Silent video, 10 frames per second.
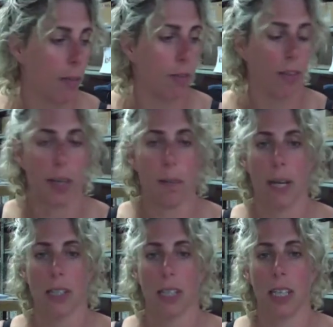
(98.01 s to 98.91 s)

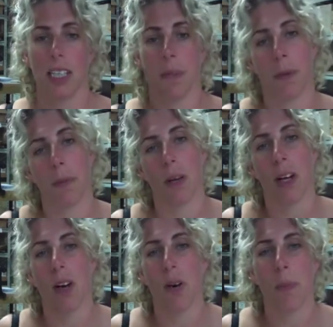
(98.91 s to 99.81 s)
feedbacks I get is people like,
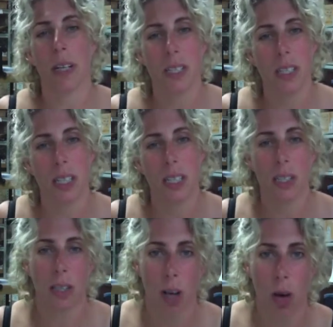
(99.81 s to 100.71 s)
"Oh, but it's
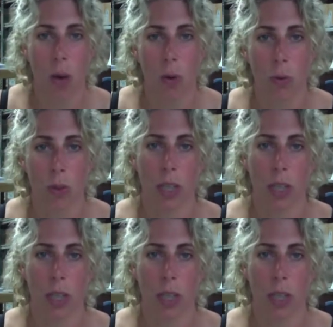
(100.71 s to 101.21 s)
cold.